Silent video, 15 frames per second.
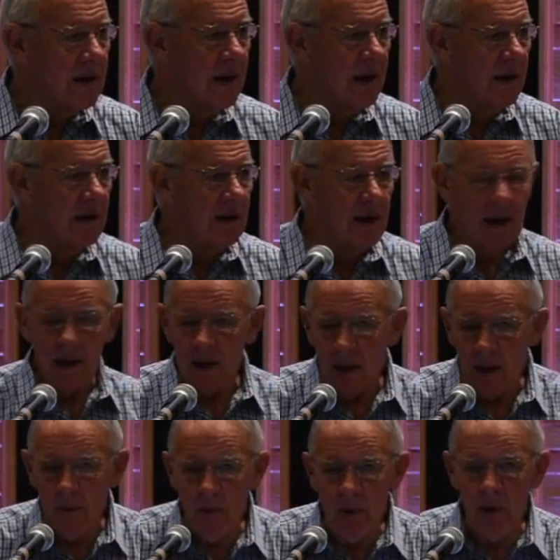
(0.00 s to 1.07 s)
You know?
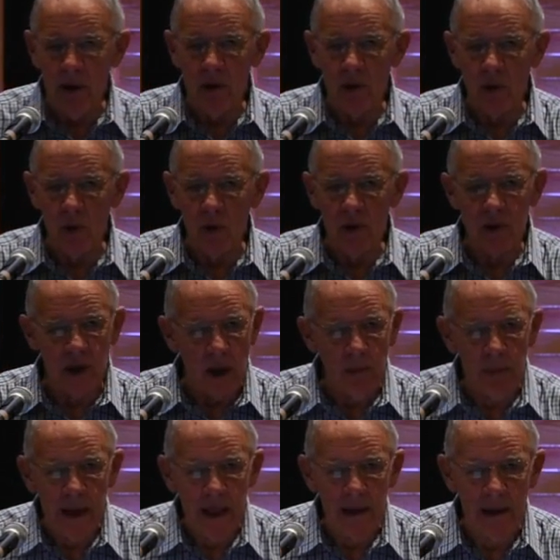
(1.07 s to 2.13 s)
Keep your own toys.
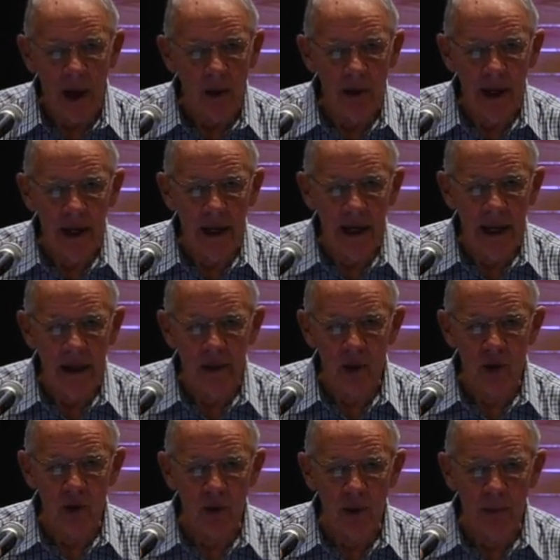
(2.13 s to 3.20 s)
Don't play. Don't let any other
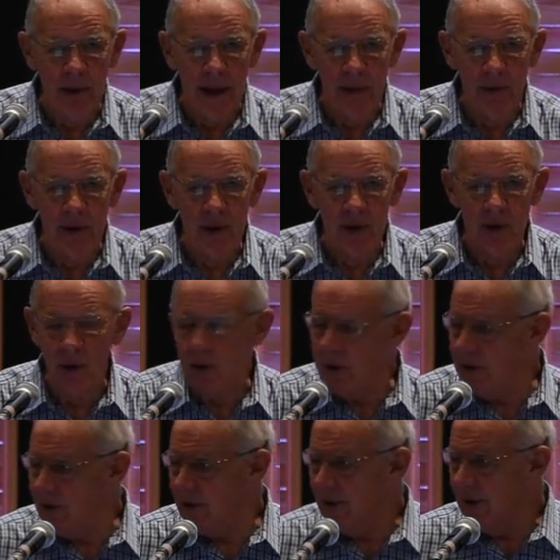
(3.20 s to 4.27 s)
children play with your
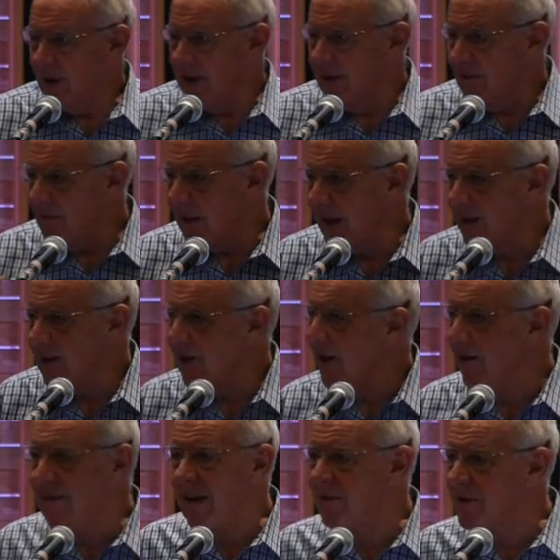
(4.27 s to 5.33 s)
toys. Make, you
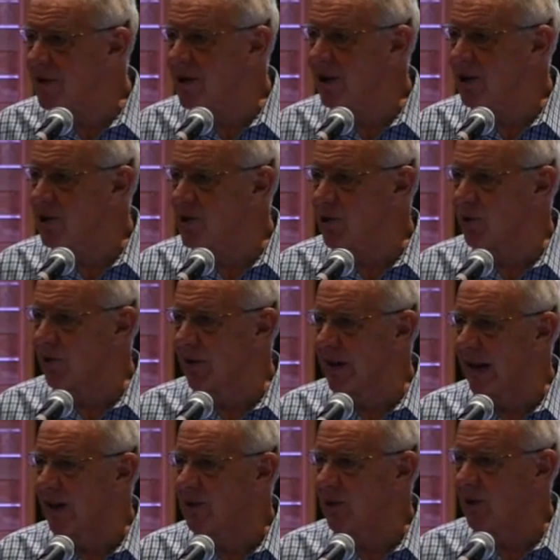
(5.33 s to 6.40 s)
never have to teach children
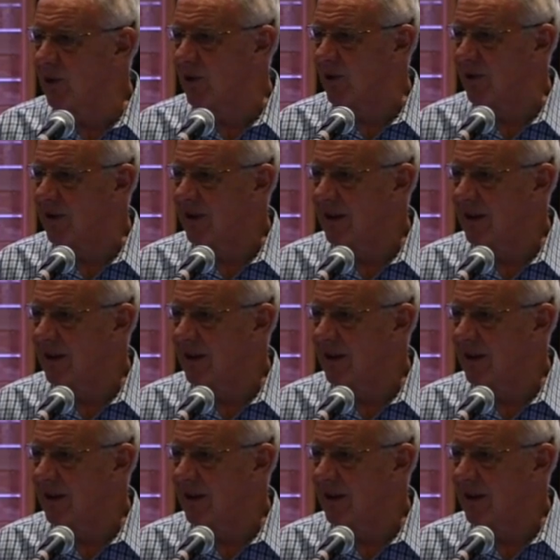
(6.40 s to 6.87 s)
that, do you?